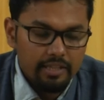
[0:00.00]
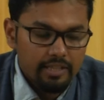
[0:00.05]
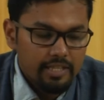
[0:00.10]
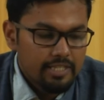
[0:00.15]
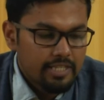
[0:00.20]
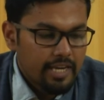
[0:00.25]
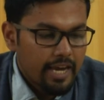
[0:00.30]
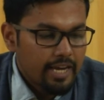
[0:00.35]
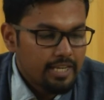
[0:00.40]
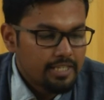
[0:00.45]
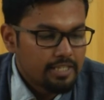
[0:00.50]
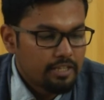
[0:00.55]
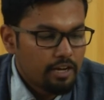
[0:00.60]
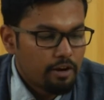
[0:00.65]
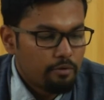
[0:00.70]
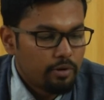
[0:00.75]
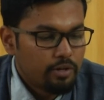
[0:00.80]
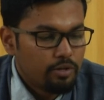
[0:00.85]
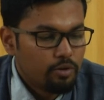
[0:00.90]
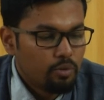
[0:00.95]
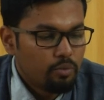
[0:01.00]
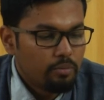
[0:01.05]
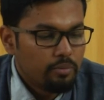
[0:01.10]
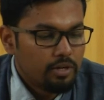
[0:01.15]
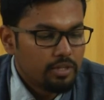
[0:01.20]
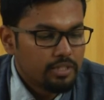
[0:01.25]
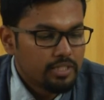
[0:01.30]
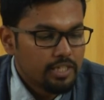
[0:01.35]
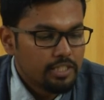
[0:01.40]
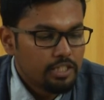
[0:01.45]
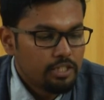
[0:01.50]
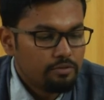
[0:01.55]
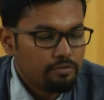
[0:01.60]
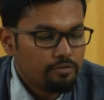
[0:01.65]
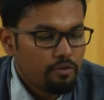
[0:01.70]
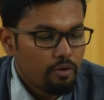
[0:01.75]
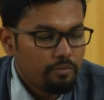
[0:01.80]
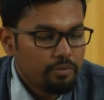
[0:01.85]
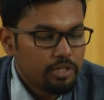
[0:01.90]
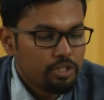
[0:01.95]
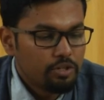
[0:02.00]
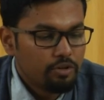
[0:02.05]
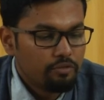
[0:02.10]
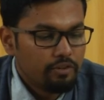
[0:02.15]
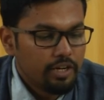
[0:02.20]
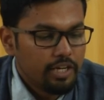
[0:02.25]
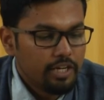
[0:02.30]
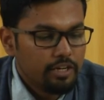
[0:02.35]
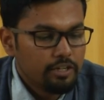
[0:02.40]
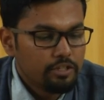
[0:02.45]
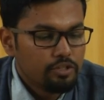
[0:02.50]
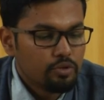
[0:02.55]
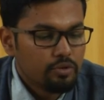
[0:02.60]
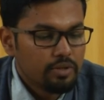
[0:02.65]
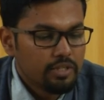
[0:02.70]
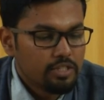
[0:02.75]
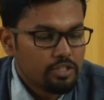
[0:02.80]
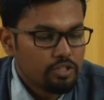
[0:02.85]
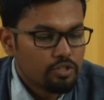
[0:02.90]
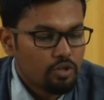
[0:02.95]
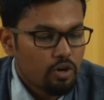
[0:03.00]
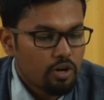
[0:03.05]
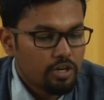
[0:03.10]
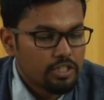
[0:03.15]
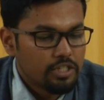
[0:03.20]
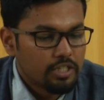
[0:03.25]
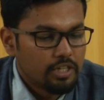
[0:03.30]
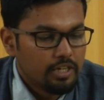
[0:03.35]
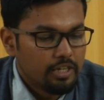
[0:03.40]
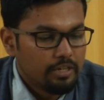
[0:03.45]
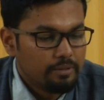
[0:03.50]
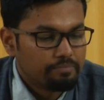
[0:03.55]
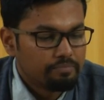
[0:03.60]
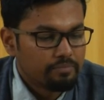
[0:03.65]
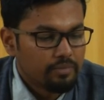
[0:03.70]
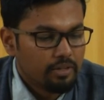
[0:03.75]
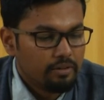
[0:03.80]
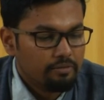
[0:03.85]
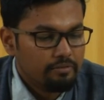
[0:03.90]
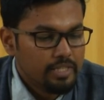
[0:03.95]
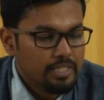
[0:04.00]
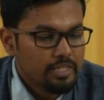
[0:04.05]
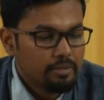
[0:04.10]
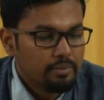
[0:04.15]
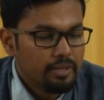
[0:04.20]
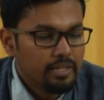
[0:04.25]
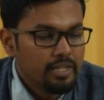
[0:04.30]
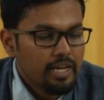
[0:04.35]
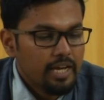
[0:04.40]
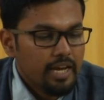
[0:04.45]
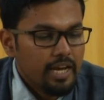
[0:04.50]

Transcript: this case there were no uh, such information over here. So, it is not um, uh, visible.